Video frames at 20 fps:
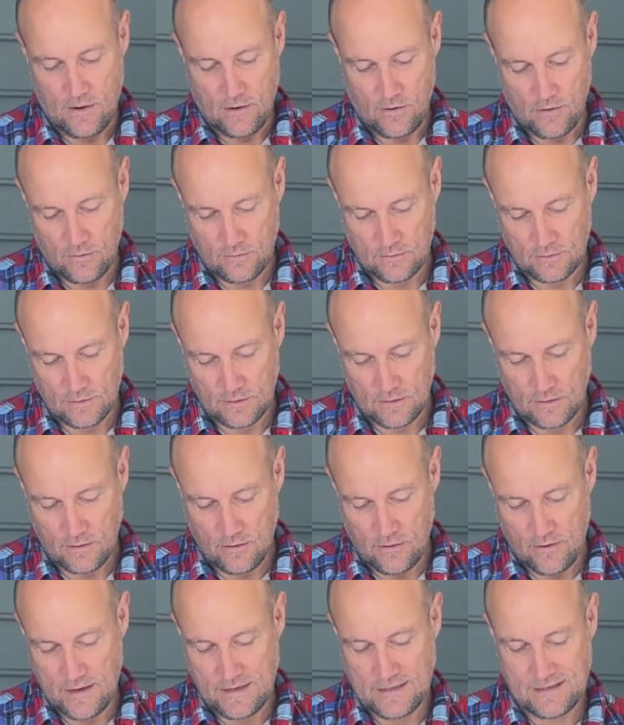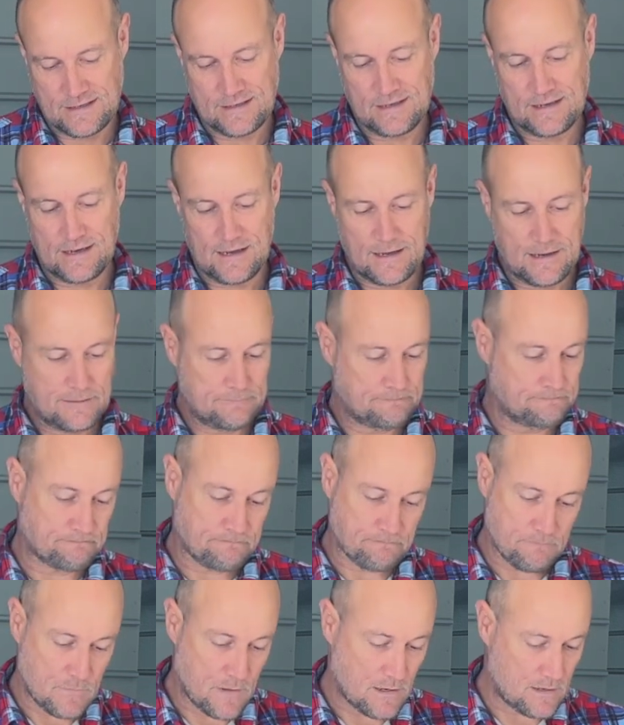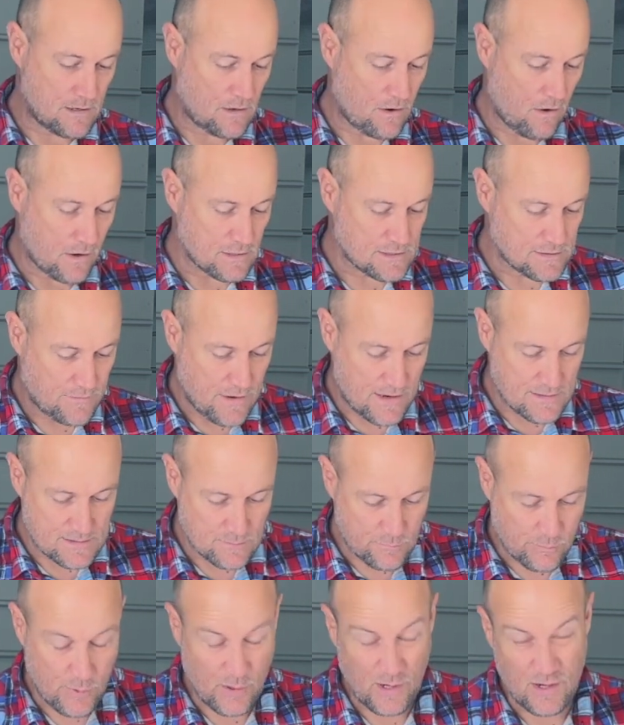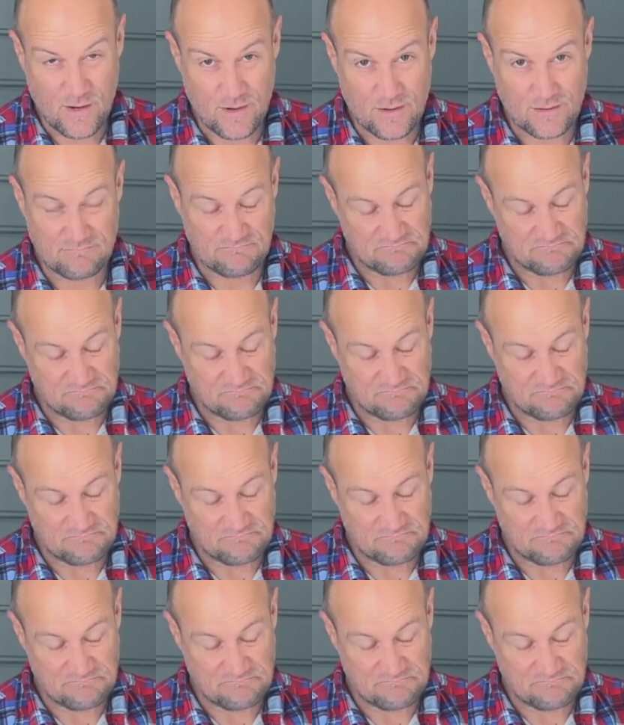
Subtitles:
online. Guys have had some pretty good